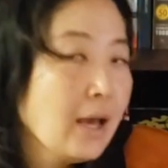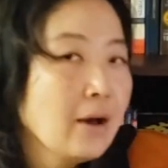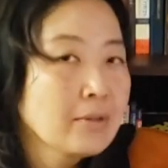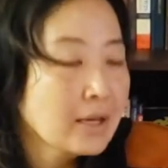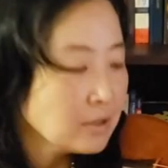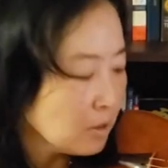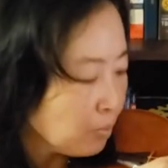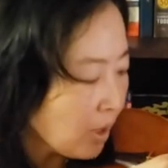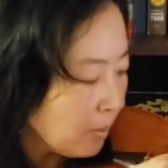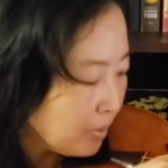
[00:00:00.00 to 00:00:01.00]
how that's the
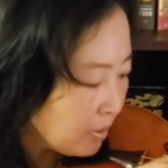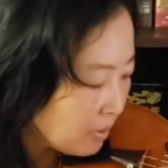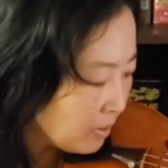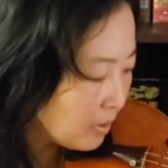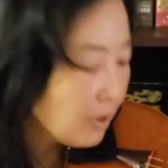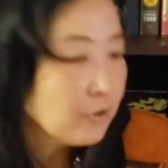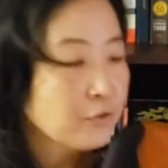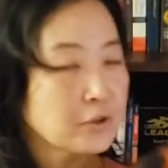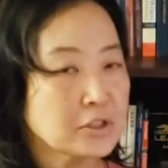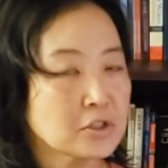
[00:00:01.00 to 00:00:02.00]
proper
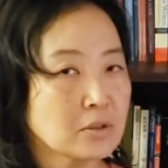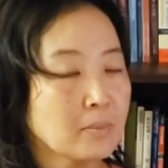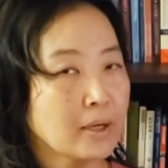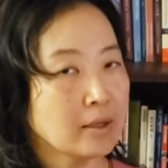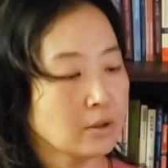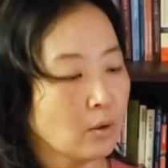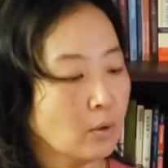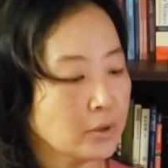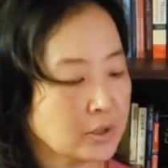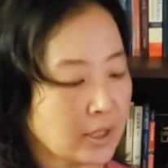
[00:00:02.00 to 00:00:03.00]
friction. My
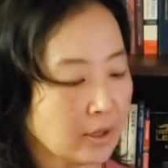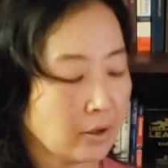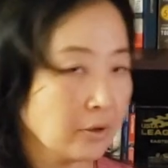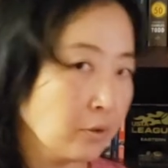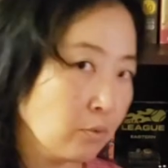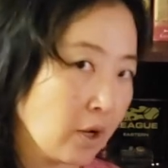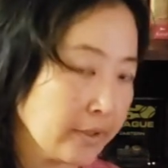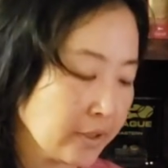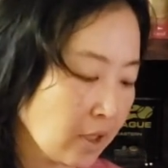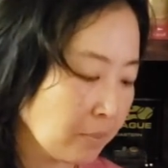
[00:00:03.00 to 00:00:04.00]
horsehair and the
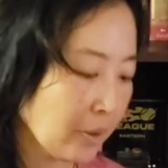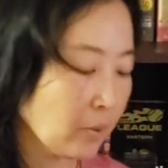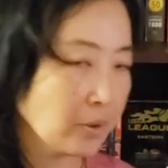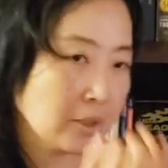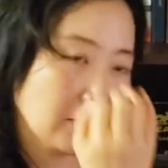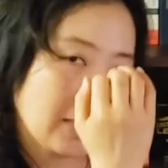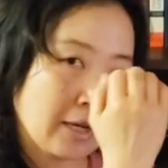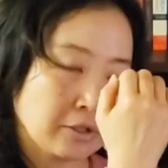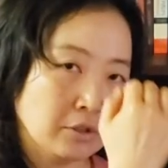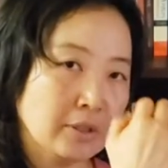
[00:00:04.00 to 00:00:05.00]
rosin on my horsehair is
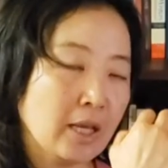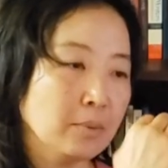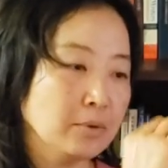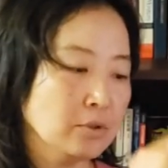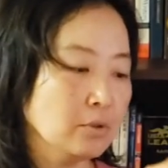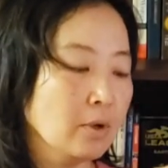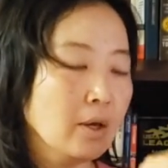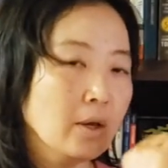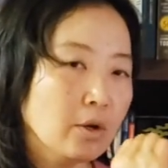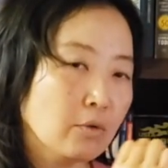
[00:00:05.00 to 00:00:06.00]
actually able to
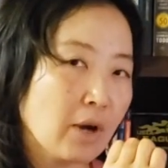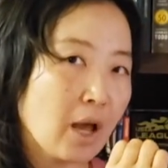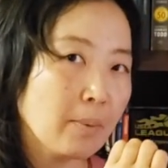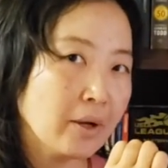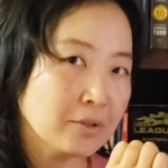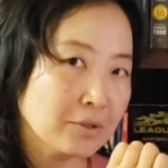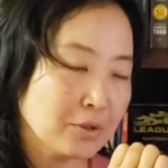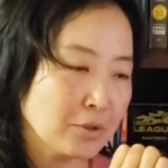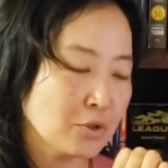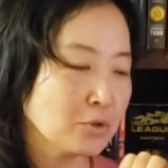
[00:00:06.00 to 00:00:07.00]
grab onto
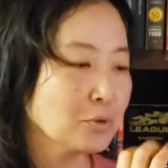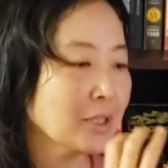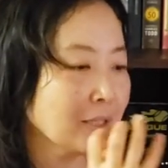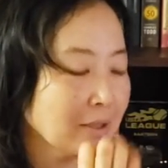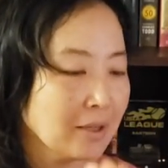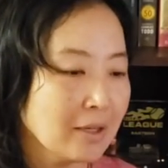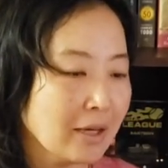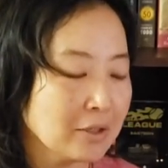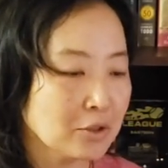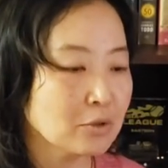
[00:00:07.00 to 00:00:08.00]
the string
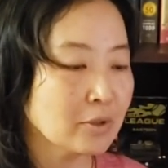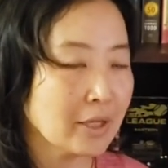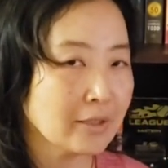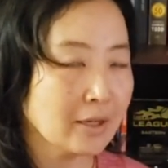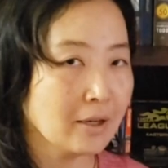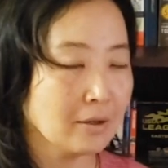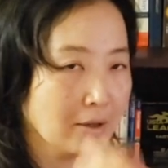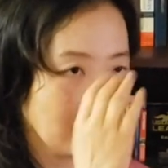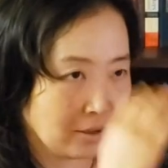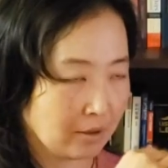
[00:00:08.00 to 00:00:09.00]
and create
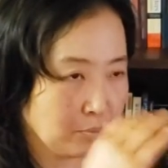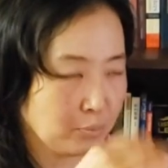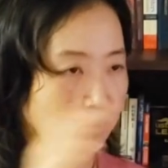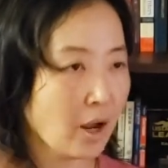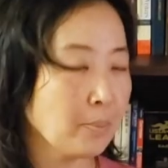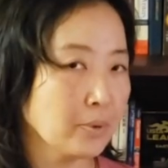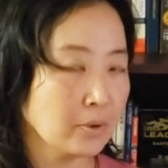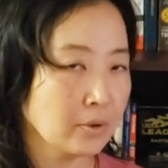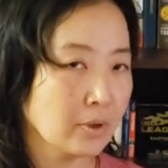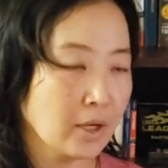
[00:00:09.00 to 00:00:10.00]
a
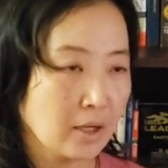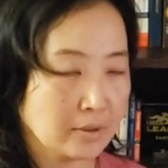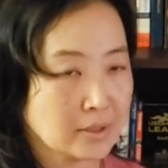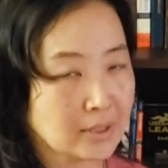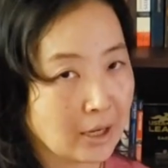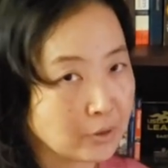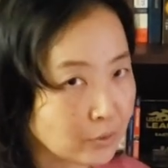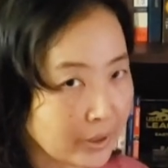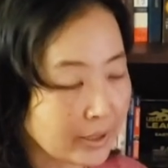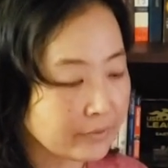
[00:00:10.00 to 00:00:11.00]
proper sound
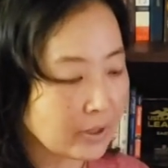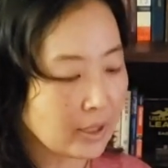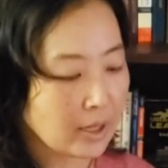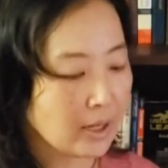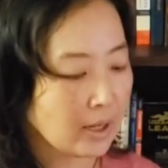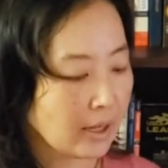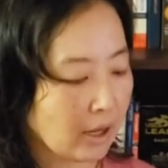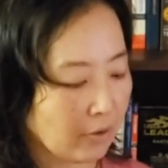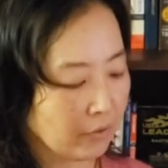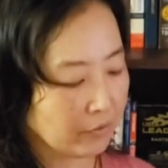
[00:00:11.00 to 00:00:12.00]
wave.
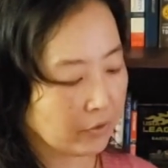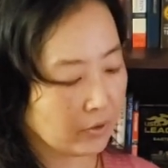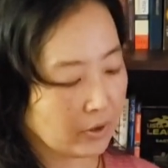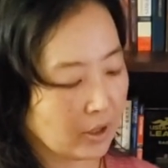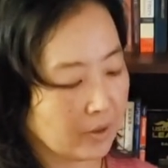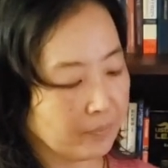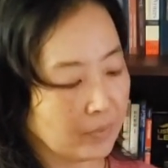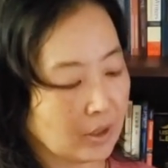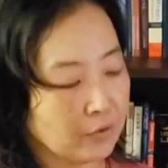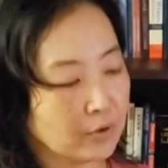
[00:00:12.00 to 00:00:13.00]
However,
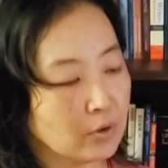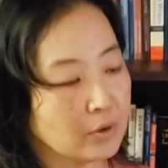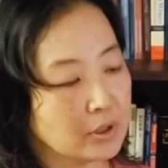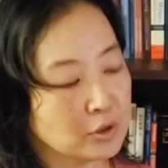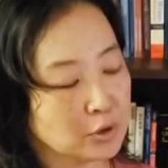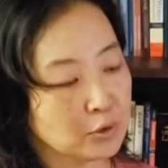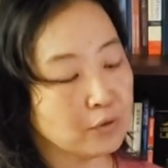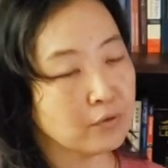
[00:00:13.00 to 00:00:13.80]
if you're going too